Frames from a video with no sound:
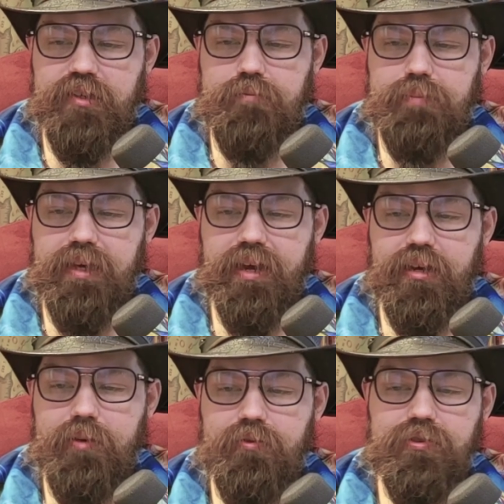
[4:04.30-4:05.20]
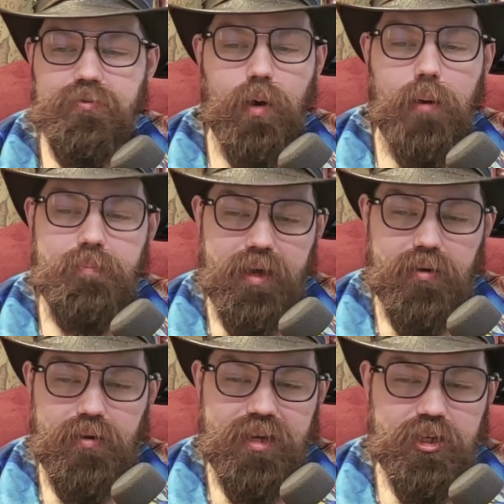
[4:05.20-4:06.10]
is
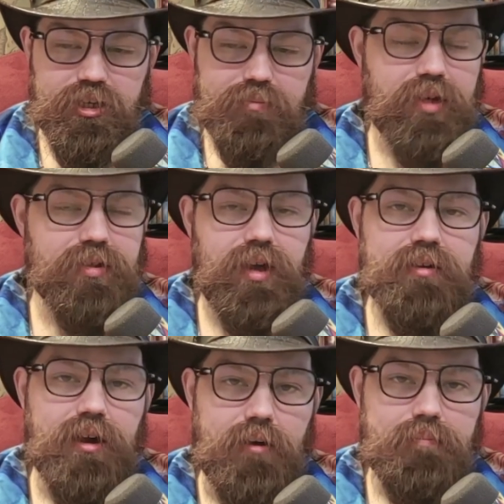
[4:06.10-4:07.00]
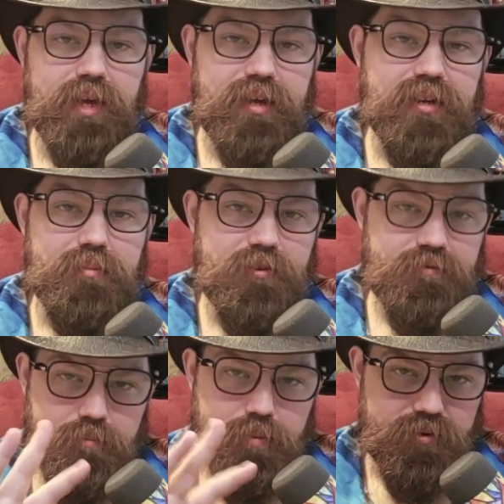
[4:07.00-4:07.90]
pawswampmail@gmail.com, PAW
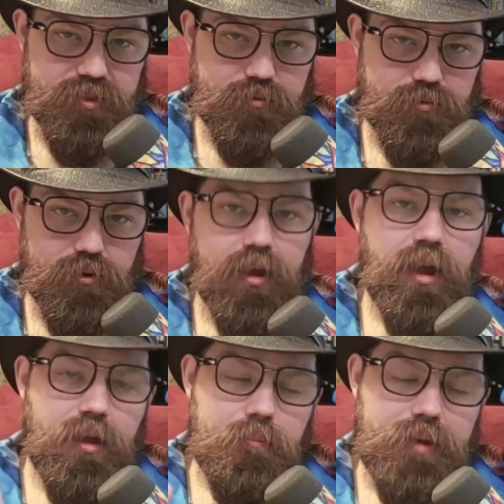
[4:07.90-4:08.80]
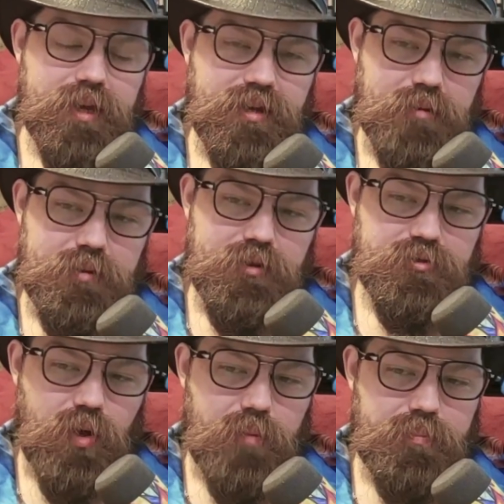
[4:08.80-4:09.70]
for Poets at War,
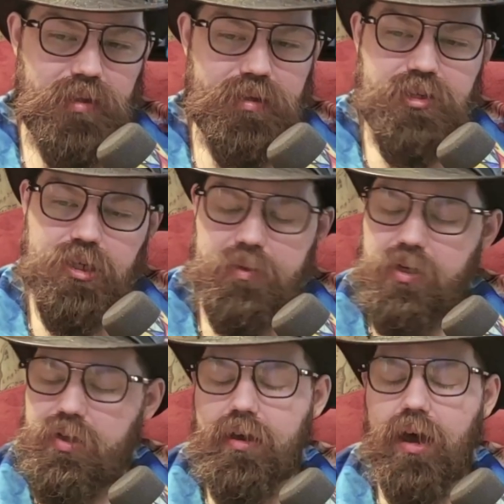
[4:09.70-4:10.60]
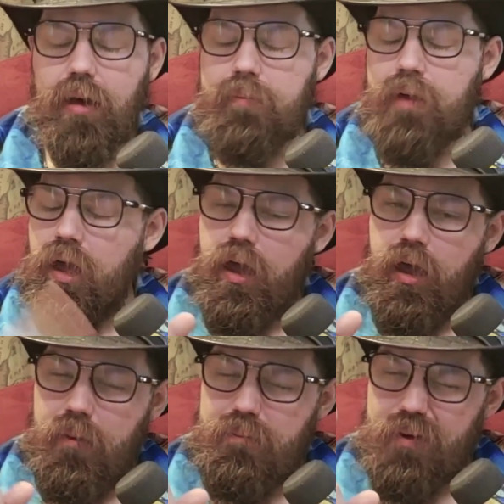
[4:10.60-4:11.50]
pawswampmail@gmail.com.
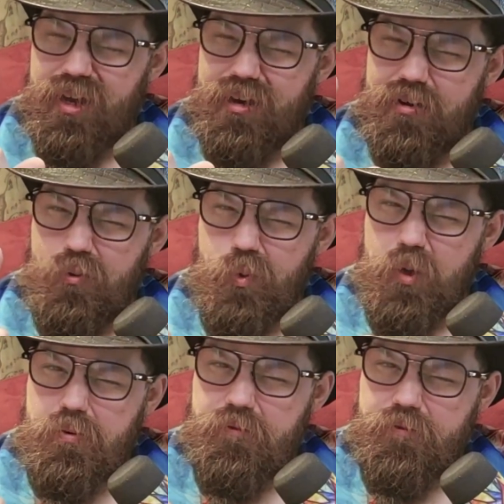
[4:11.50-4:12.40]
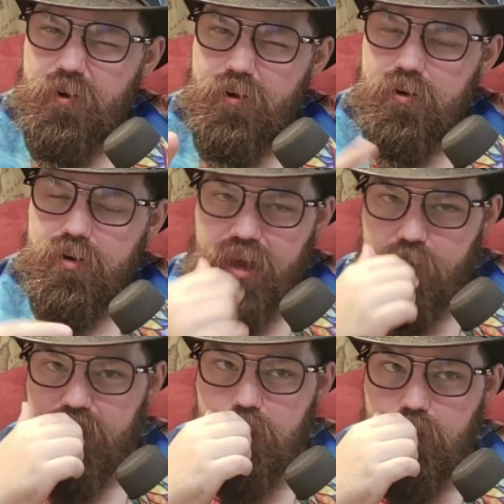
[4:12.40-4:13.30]
But we prefer, and
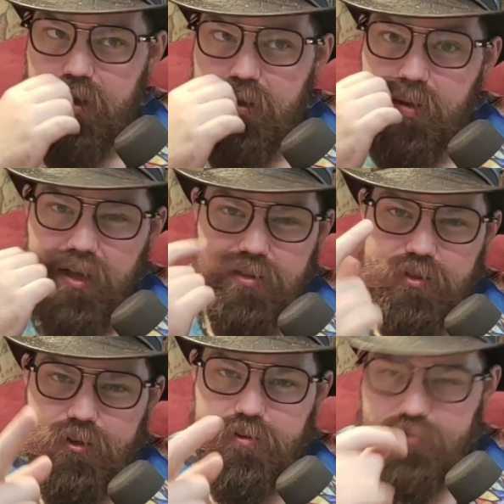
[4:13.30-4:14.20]
we will answer